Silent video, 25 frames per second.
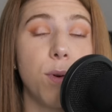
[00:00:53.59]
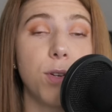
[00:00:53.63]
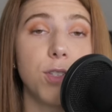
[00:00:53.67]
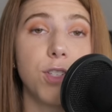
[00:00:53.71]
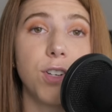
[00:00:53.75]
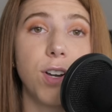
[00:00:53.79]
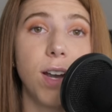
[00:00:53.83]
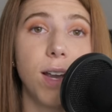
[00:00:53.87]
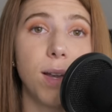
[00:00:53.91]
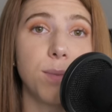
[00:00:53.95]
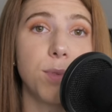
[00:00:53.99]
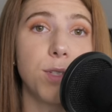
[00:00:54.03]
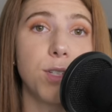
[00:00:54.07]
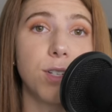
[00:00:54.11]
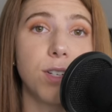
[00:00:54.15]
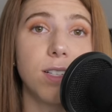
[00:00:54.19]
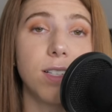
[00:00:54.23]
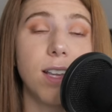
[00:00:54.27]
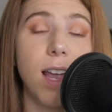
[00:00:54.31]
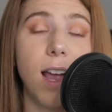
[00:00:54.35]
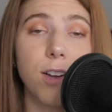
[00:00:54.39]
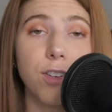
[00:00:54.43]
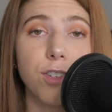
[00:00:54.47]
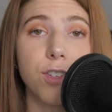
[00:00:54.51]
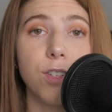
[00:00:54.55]
What your hamster is
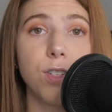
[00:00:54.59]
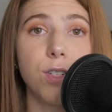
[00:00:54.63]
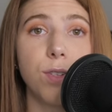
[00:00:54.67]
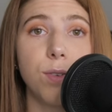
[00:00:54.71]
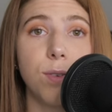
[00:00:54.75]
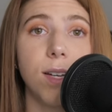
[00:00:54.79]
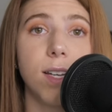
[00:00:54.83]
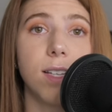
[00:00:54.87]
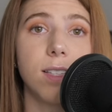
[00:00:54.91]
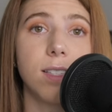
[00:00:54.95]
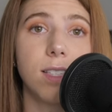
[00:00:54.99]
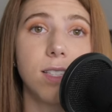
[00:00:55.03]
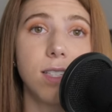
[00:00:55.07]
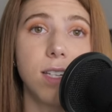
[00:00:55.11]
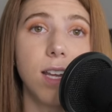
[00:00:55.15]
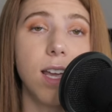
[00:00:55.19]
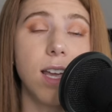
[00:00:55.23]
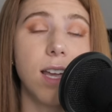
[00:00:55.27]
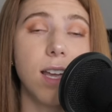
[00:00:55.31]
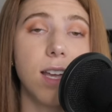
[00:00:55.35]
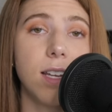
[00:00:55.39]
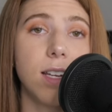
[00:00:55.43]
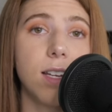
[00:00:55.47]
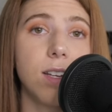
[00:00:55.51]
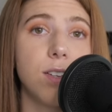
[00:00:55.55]
actually doing
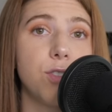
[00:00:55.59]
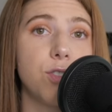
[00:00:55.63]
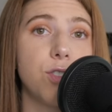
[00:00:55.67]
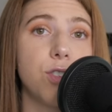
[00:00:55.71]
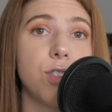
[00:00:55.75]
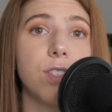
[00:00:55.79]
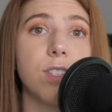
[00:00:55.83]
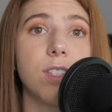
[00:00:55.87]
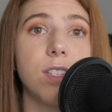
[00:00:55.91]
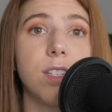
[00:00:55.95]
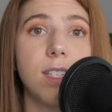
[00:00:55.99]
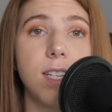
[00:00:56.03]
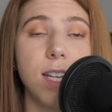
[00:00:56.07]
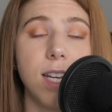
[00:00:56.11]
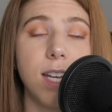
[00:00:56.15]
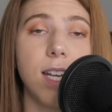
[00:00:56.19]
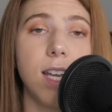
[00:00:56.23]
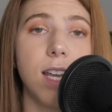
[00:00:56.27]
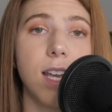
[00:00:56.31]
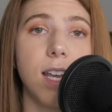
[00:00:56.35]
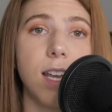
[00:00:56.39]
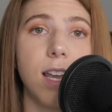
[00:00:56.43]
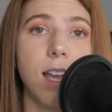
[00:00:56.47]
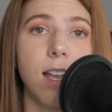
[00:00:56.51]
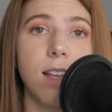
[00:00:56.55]
instead is just
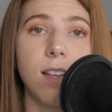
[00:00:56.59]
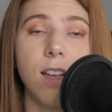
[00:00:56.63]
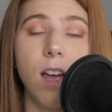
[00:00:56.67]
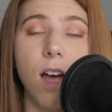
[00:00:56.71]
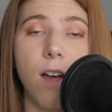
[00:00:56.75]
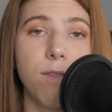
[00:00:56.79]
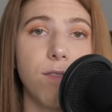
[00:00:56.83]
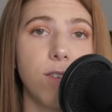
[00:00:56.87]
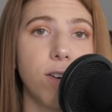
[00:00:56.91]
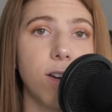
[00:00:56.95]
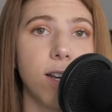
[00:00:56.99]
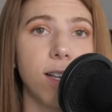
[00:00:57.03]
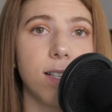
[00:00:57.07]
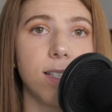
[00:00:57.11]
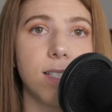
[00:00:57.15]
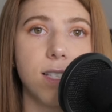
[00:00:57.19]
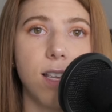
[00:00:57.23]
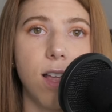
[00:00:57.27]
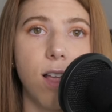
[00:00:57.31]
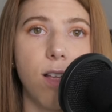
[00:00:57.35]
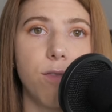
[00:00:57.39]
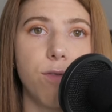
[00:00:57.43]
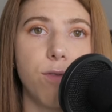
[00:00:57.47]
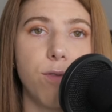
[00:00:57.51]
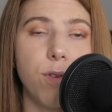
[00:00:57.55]
digging and covering
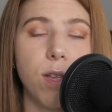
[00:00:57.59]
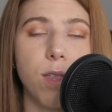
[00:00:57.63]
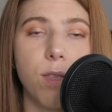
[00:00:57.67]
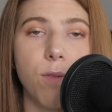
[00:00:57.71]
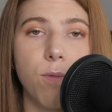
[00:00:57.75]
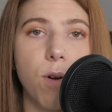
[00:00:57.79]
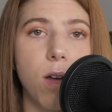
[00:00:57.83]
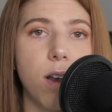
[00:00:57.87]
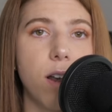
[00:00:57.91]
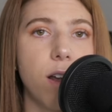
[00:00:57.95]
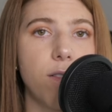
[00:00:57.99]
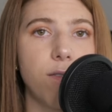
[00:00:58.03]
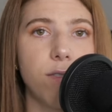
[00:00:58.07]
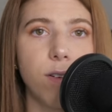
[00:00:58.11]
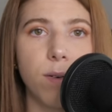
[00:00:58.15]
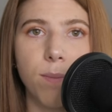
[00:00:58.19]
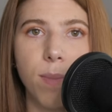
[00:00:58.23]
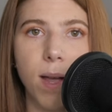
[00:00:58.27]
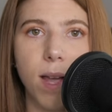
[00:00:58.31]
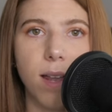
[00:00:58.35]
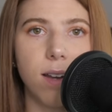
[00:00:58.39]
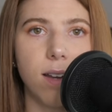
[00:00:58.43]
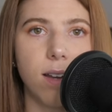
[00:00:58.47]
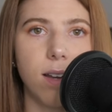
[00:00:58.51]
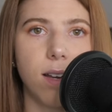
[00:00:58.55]
itself with whatever
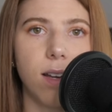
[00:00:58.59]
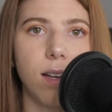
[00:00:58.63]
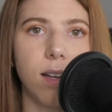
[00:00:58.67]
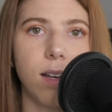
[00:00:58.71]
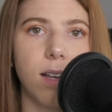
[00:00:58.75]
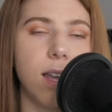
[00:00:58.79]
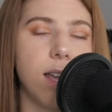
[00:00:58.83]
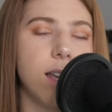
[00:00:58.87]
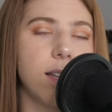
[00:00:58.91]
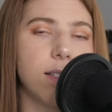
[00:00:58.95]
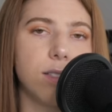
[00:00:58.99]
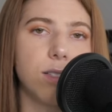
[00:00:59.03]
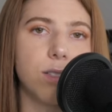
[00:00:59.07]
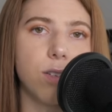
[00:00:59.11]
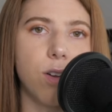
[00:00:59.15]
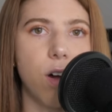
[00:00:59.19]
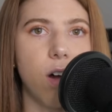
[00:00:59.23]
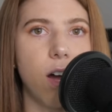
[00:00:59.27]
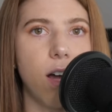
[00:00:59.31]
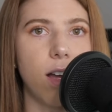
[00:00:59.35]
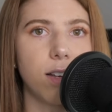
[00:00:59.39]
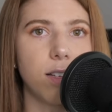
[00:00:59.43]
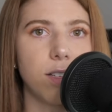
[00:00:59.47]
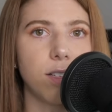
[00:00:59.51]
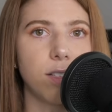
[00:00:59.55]
bedding it's
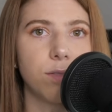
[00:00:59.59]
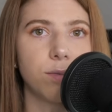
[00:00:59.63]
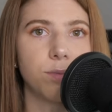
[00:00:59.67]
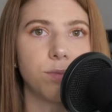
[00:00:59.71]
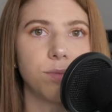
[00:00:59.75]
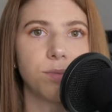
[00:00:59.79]
got.